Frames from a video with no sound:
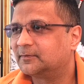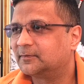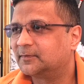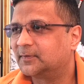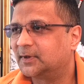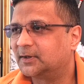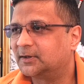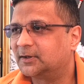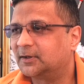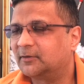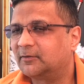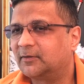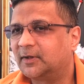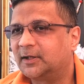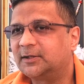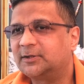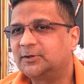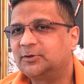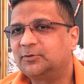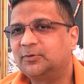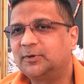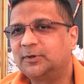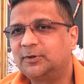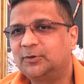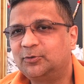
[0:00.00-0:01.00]
Otherwise,
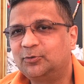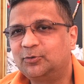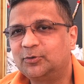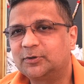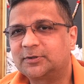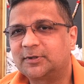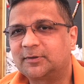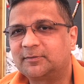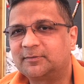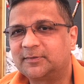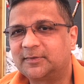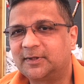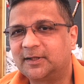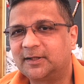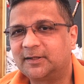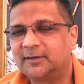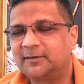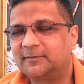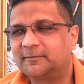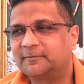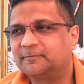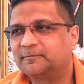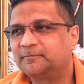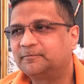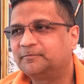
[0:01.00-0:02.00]
you will do
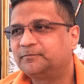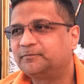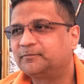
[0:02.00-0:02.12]
something